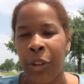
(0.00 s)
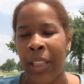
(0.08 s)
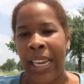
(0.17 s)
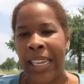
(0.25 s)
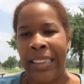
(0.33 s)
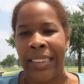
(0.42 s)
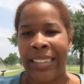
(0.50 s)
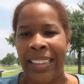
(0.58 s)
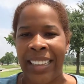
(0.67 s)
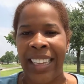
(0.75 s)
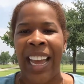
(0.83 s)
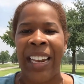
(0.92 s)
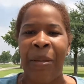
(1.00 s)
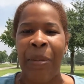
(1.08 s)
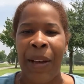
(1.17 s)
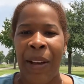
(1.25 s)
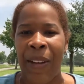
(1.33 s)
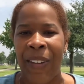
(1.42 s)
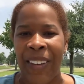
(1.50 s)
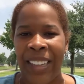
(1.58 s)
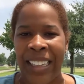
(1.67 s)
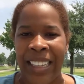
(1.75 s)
Like, it's not about